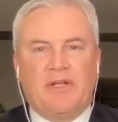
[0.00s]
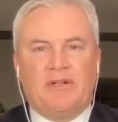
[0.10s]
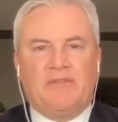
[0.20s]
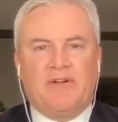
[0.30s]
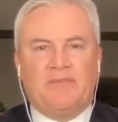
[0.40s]
of
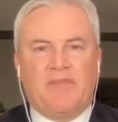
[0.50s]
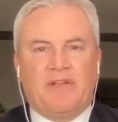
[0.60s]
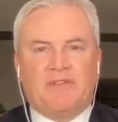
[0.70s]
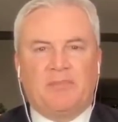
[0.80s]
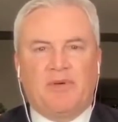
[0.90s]
our thoughts
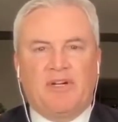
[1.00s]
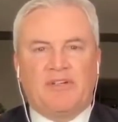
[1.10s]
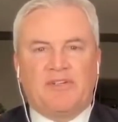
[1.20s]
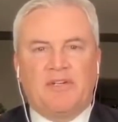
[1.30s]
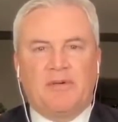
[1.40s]
and prayers
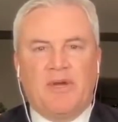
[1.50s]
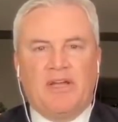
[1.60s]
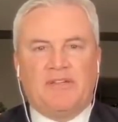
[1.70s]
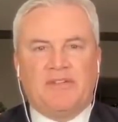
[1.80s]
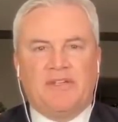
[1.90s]
go
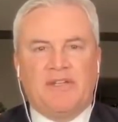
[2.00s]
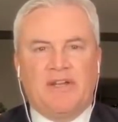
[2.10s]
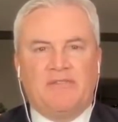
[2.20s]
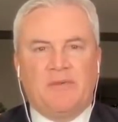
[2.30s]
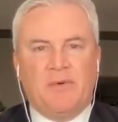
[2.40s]
out to
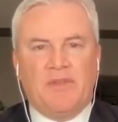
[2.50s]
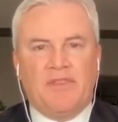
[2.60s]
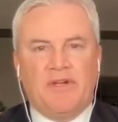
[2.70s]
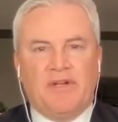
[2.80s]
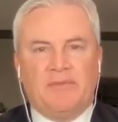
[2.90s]
everyone
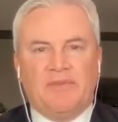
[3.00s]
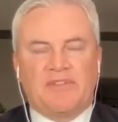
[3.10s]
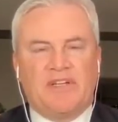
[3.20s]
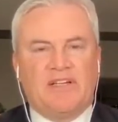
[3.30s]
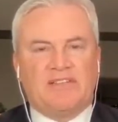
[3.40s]
there in
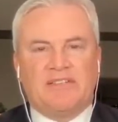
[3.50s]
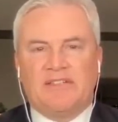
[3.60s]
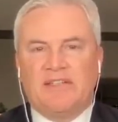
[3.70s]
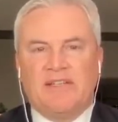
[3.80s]
Wisconsin.